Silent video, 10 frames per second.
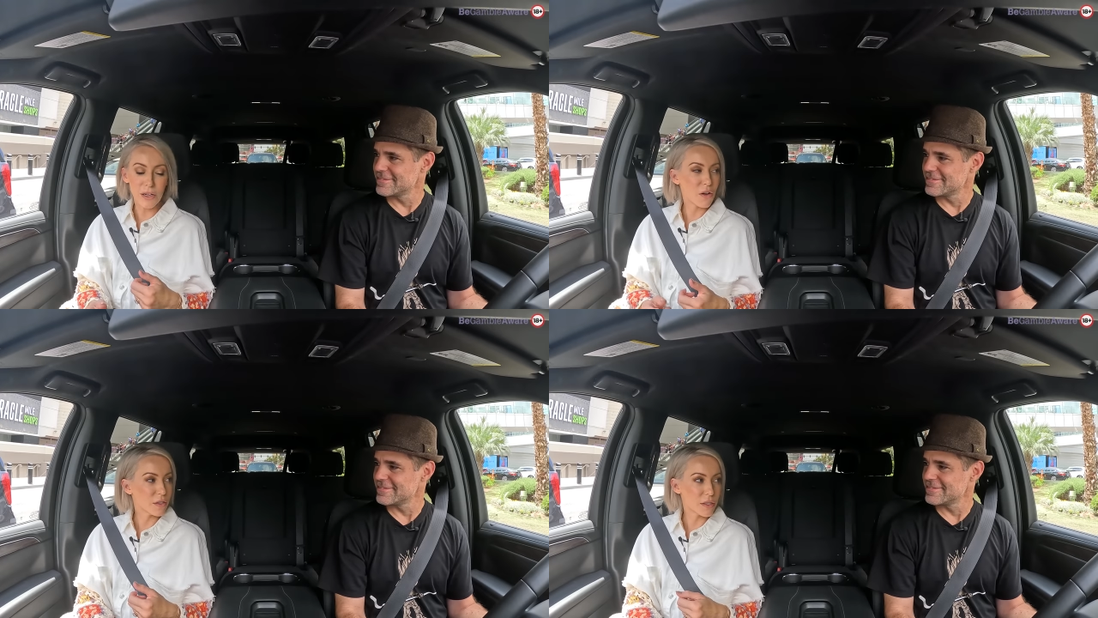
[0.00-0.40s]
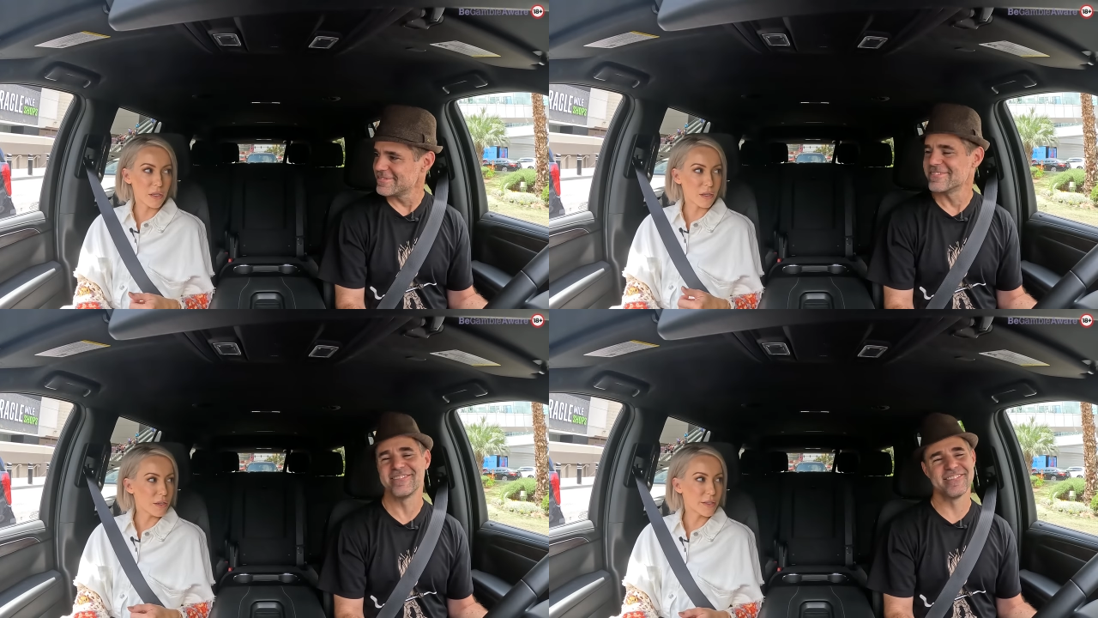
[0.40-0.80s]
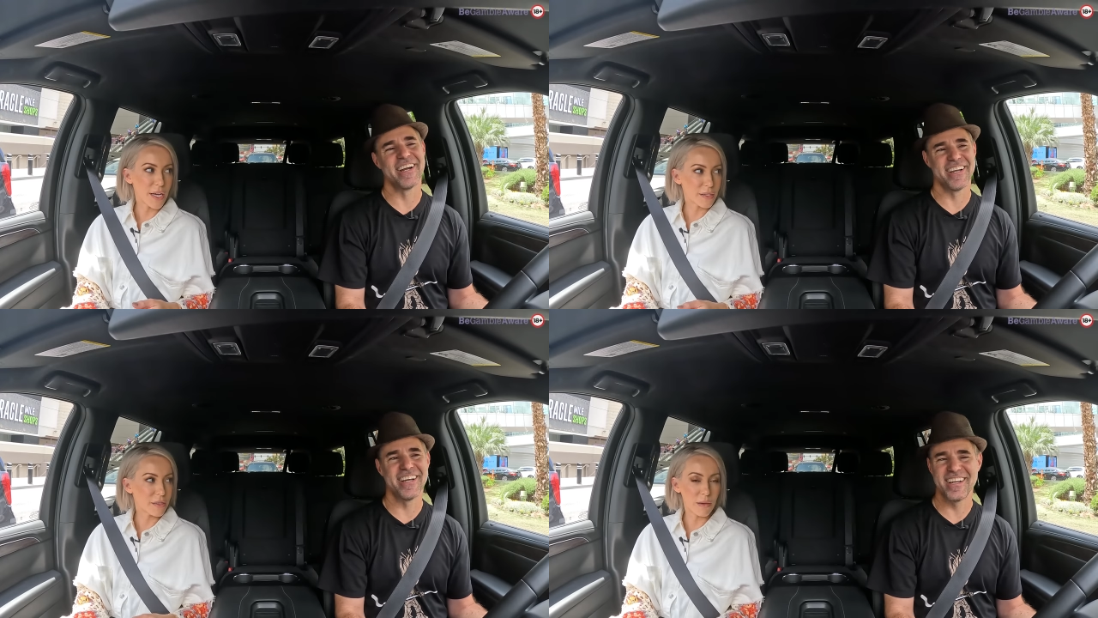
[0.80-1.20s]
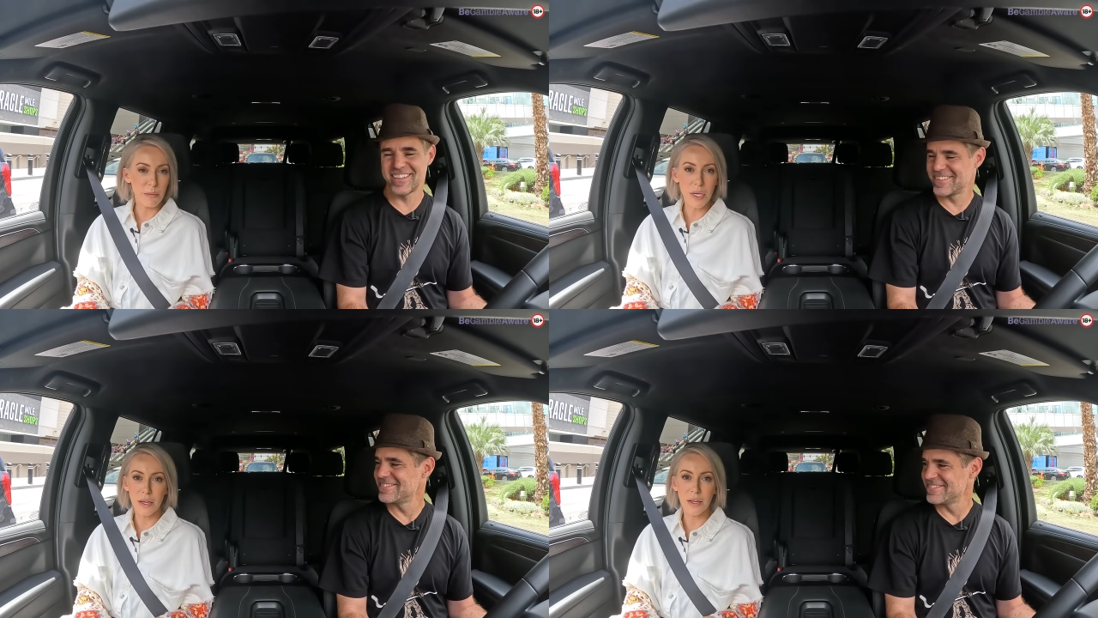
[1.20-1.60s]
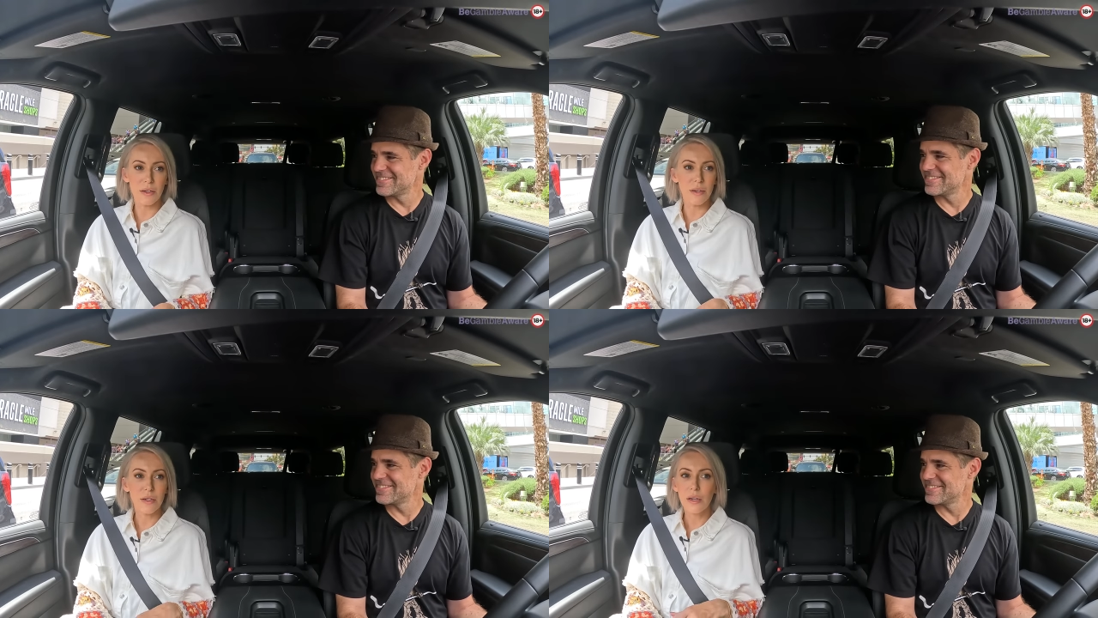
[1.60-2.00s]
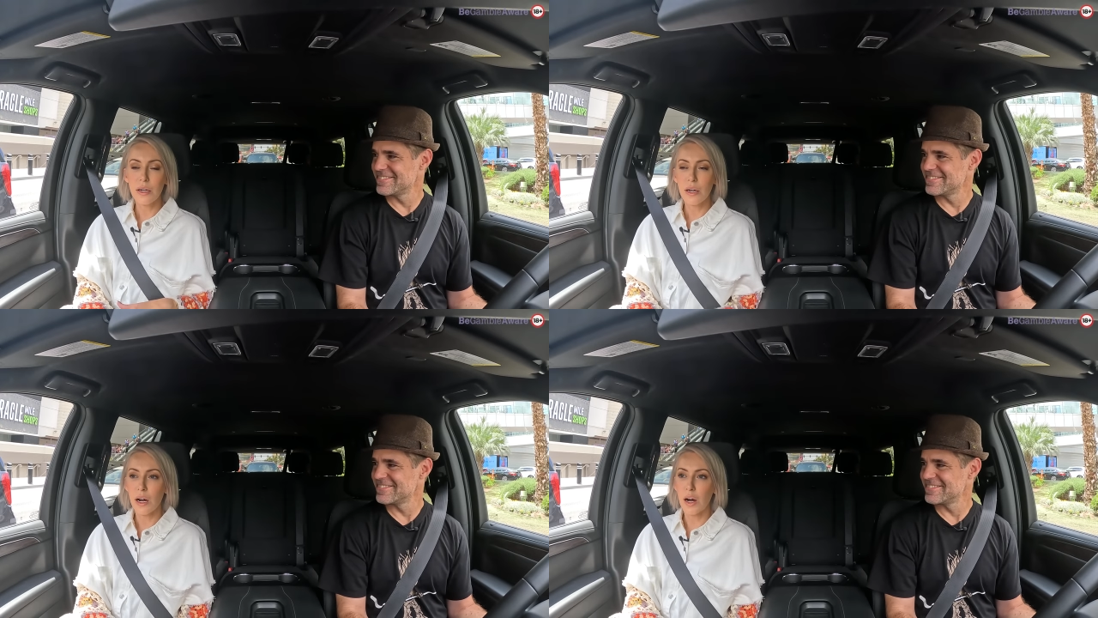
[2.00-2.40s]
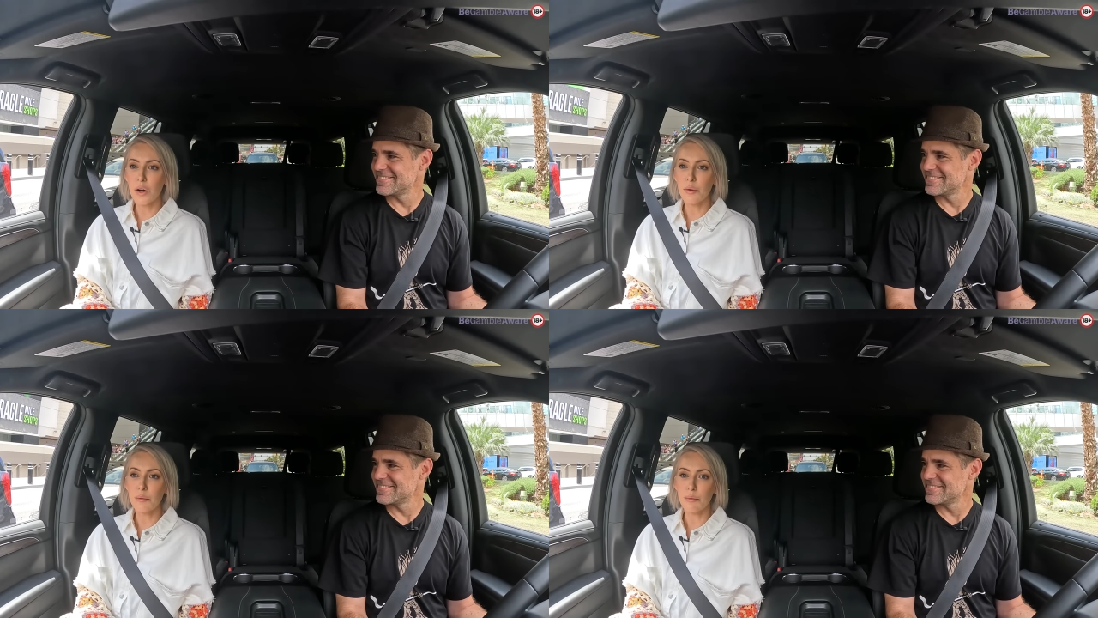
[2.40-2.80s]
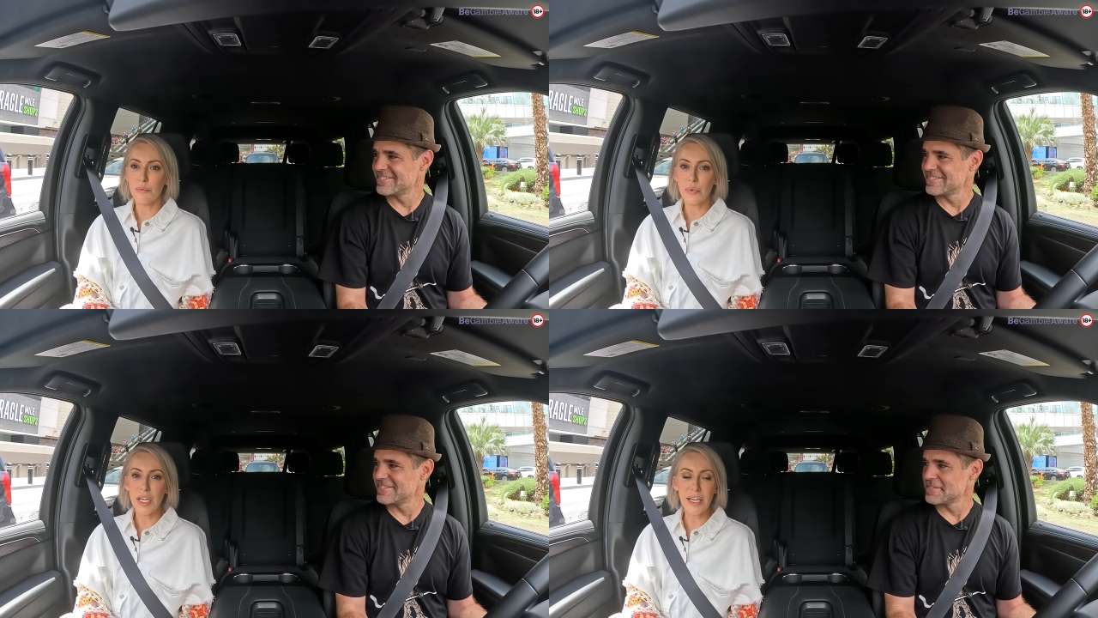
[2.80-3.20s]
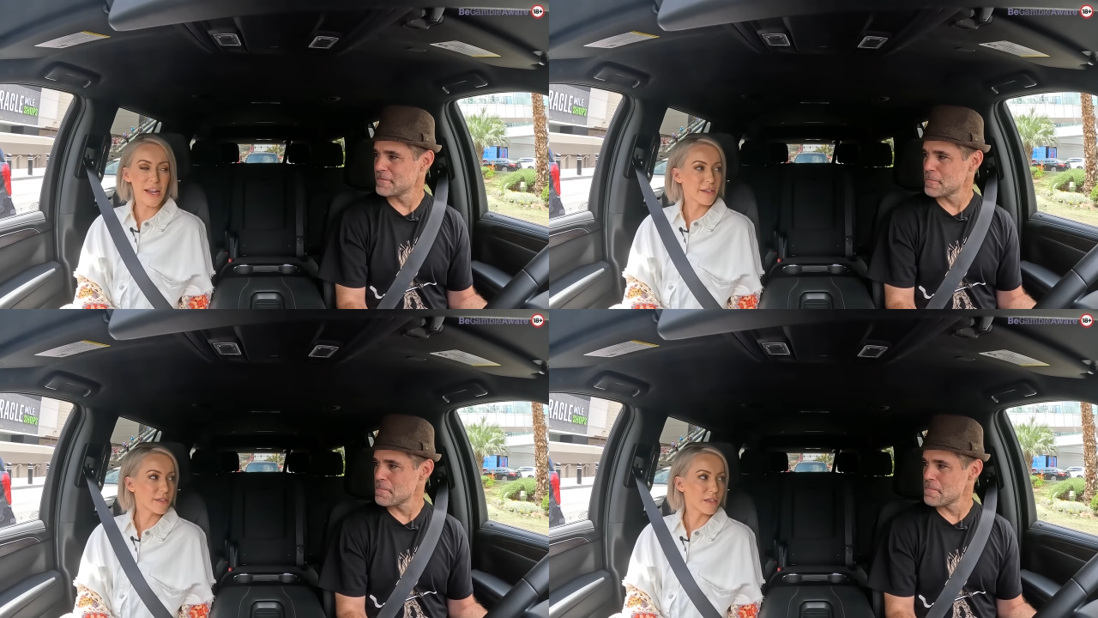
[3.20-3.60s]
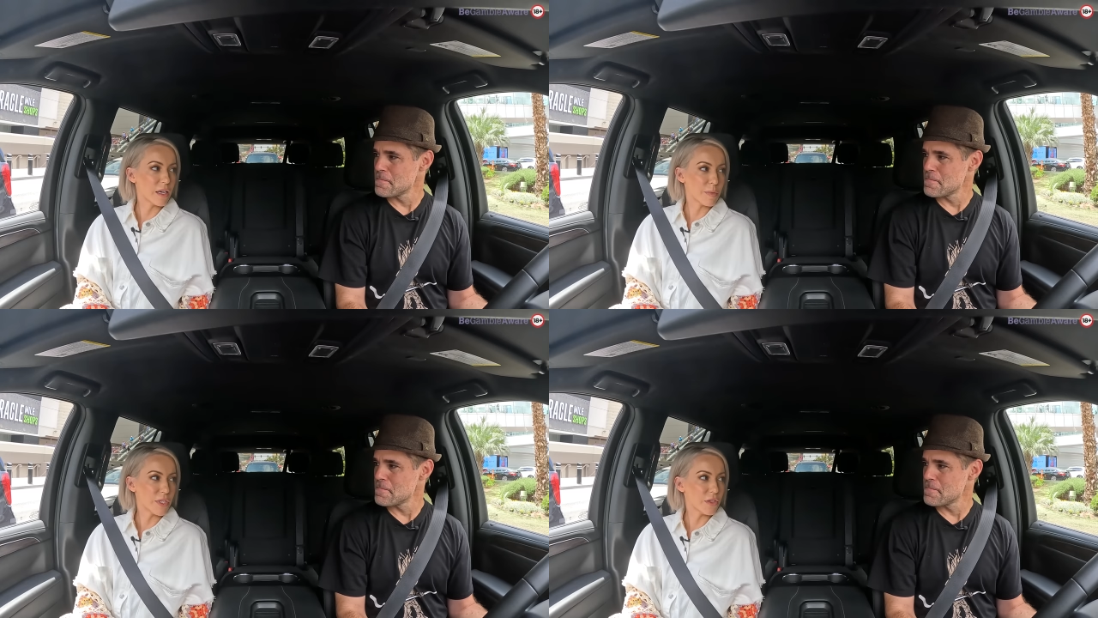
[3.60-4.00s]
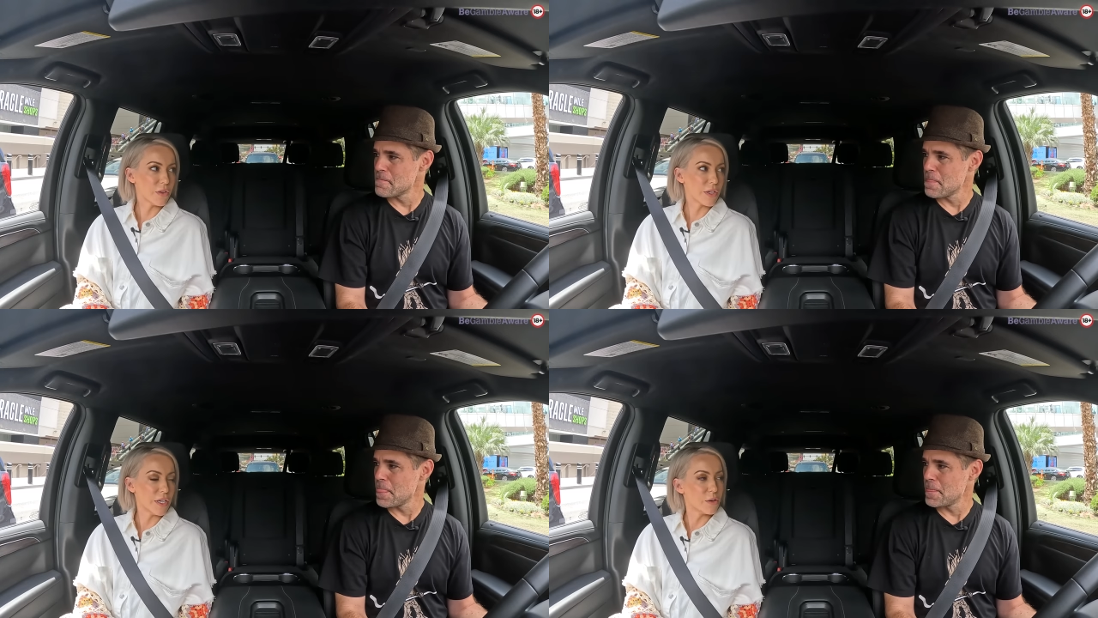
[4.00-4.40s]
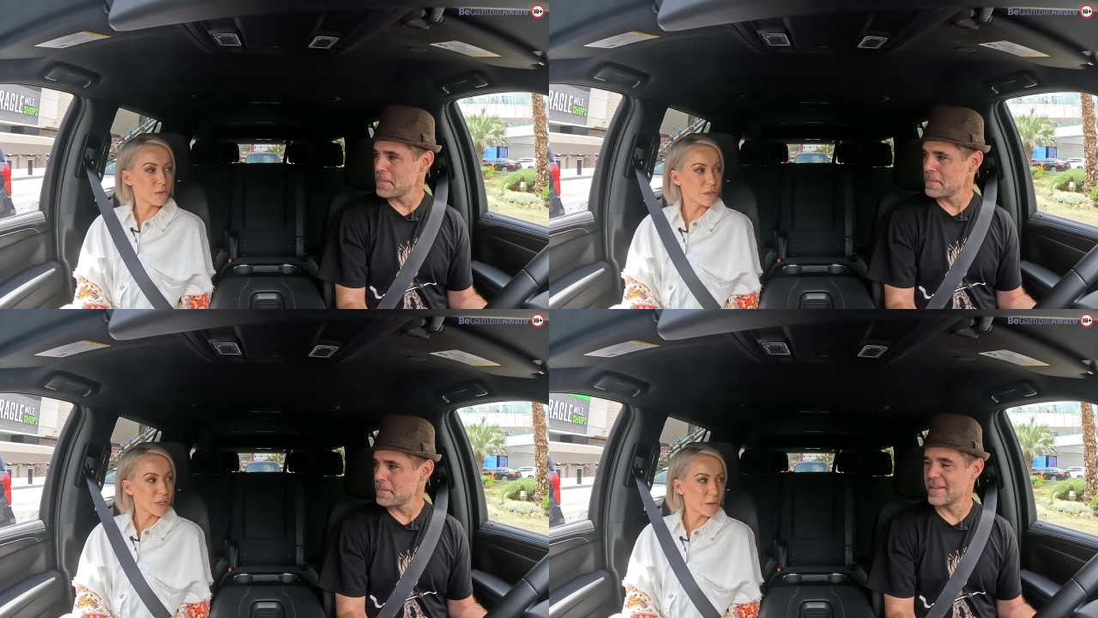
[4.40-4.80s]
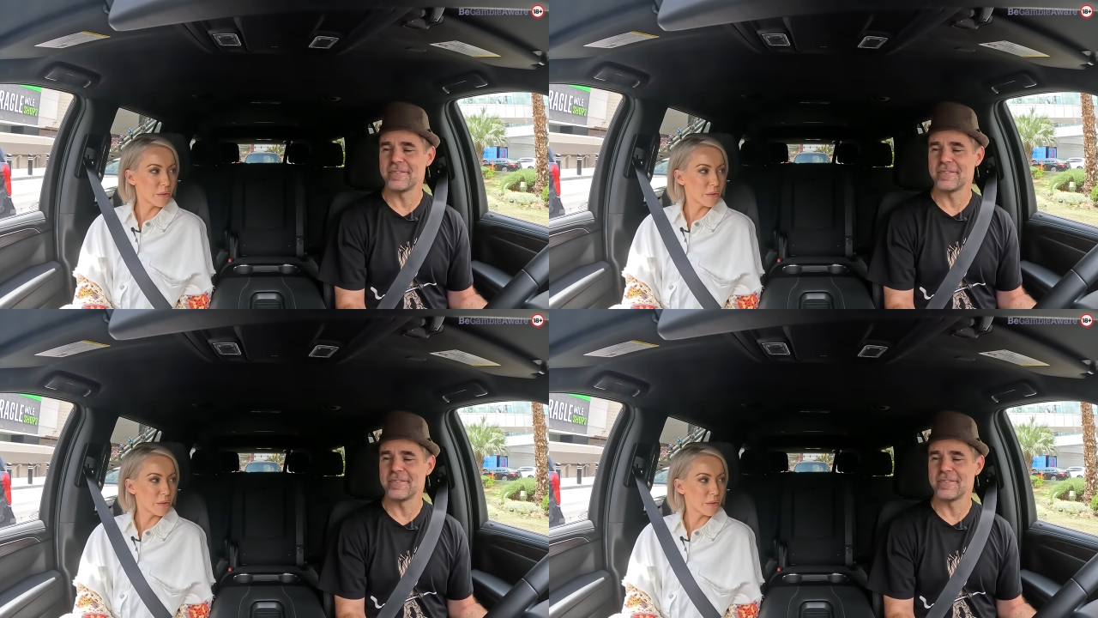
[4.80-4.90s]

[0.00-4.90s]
Speaker 1: constantly right. texting me and um, he can't sleep until he knows like